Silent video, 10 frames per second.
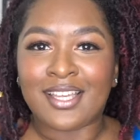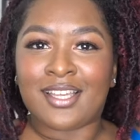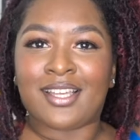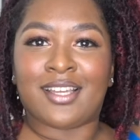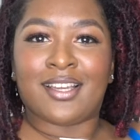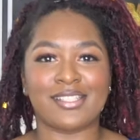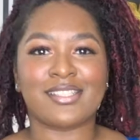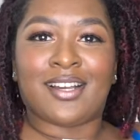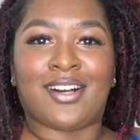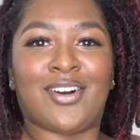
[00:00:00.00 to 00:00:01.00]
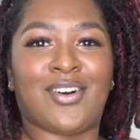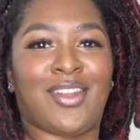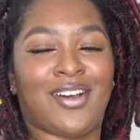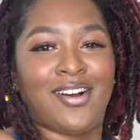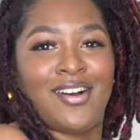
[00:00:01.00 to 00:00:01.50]
this justice.
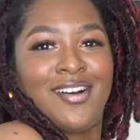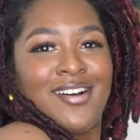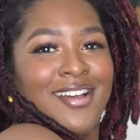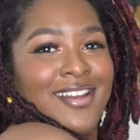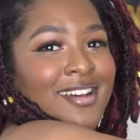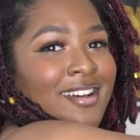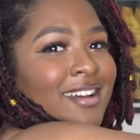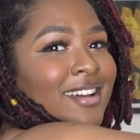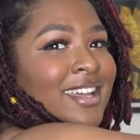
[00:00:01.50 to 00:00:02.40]
Hold on.